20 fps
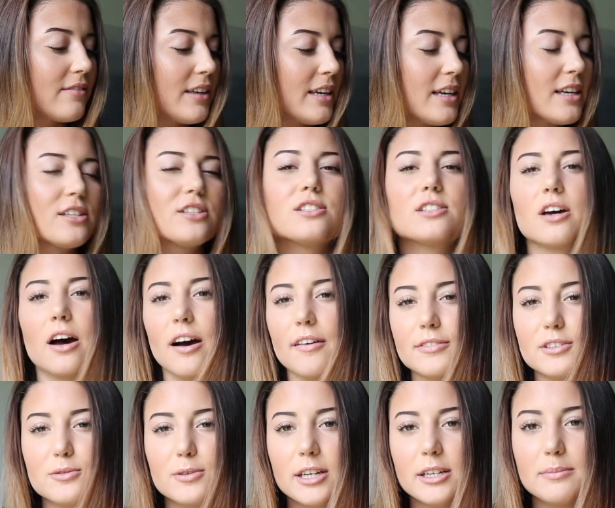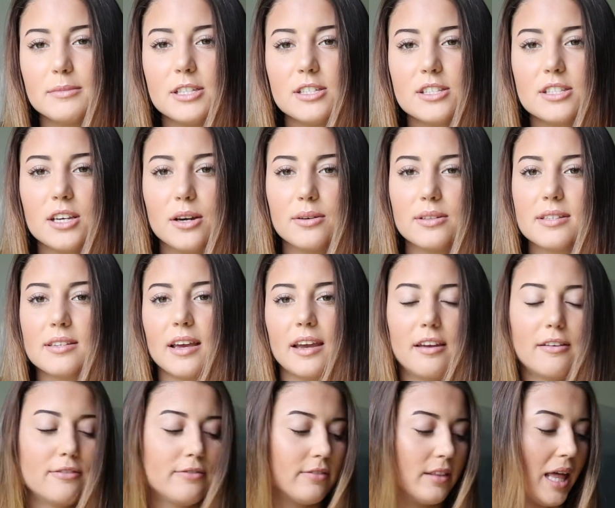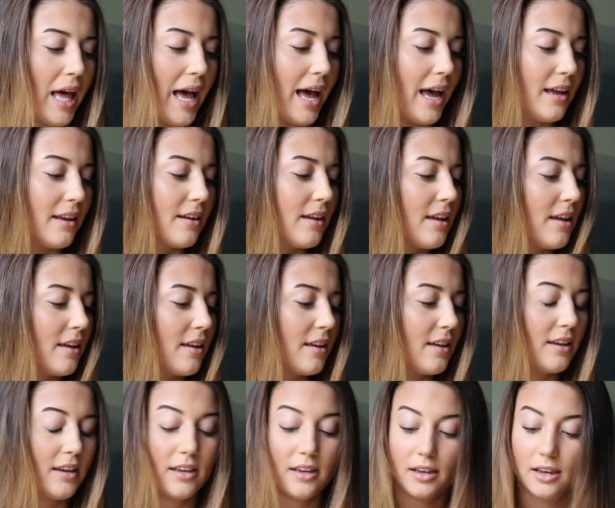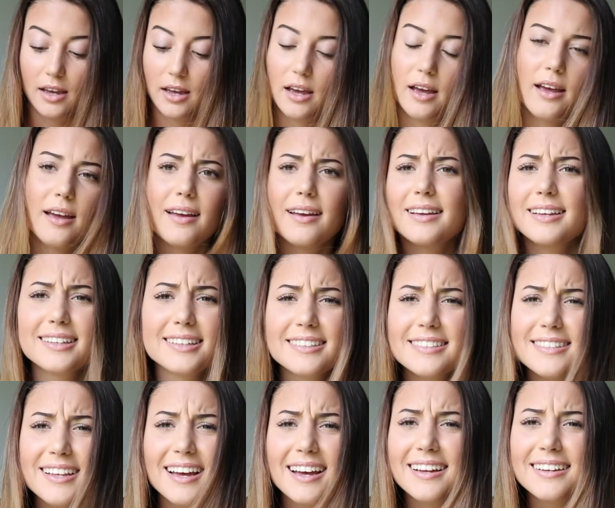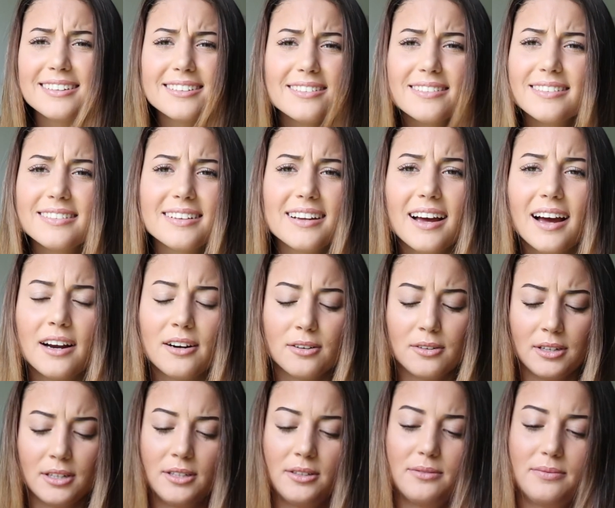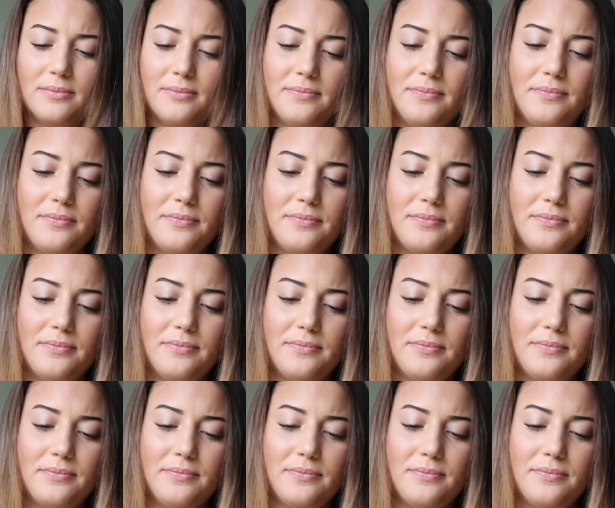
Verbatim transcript: of like a soft ribbed, so it's like flat. Is that? I don't know.